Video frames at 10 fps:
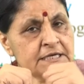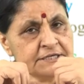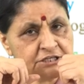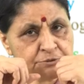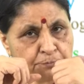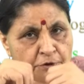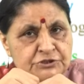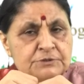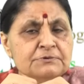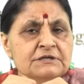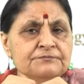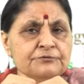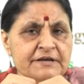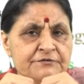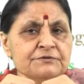It is possible
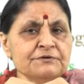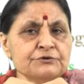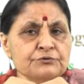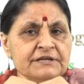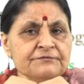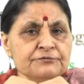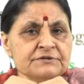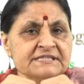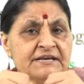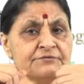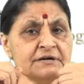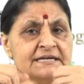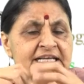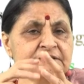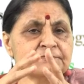for everyone to live for several
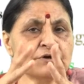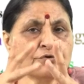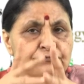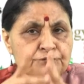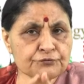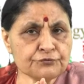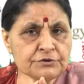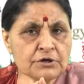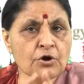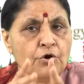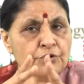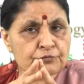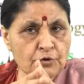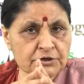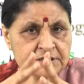days without food or
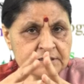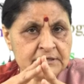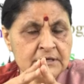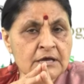water,